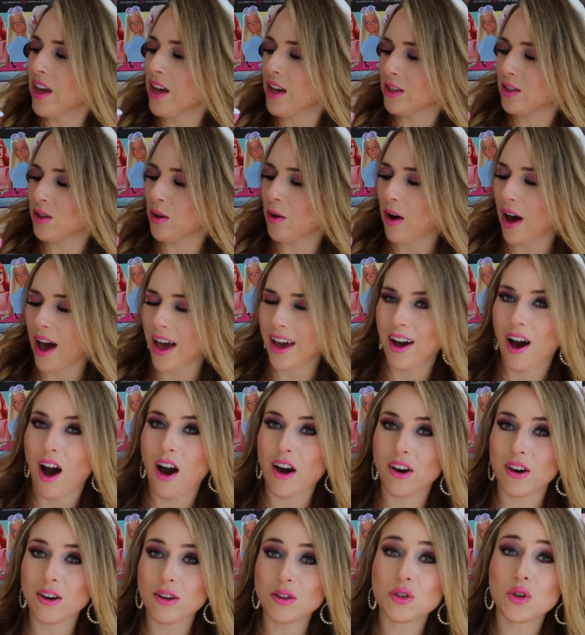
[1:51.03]
So I got
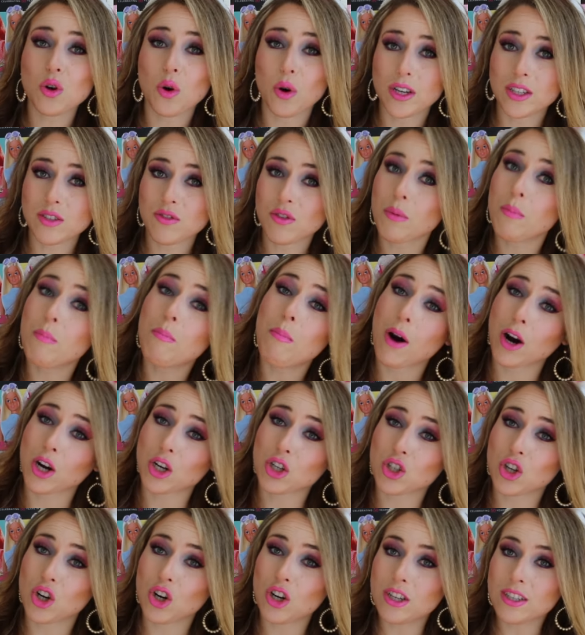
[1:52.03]
her toys from
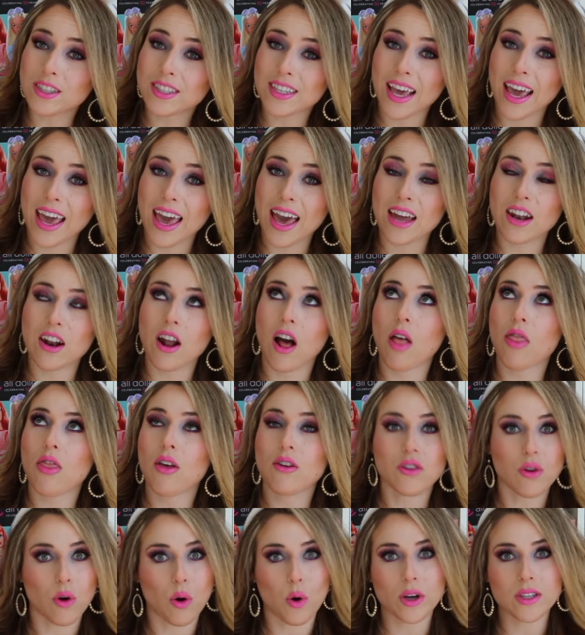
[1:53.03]
Marshall's, and
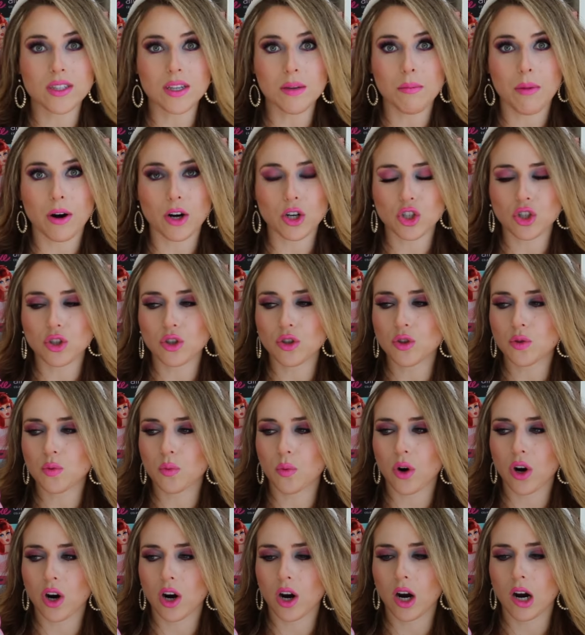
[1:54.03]
the toys at Marshall's
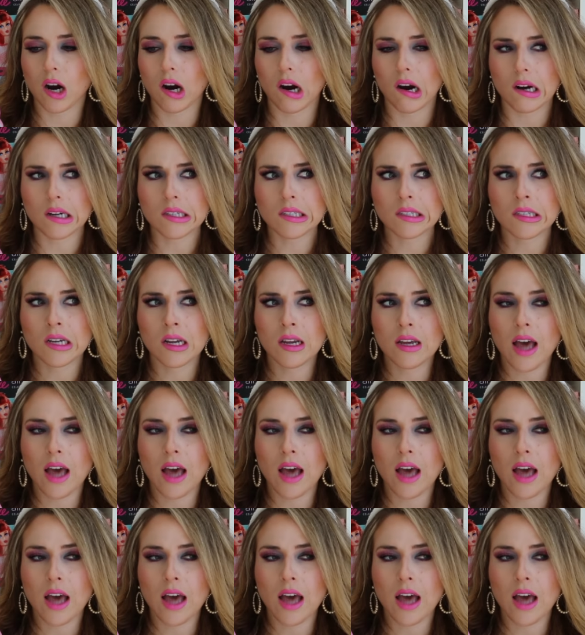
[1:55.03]
were,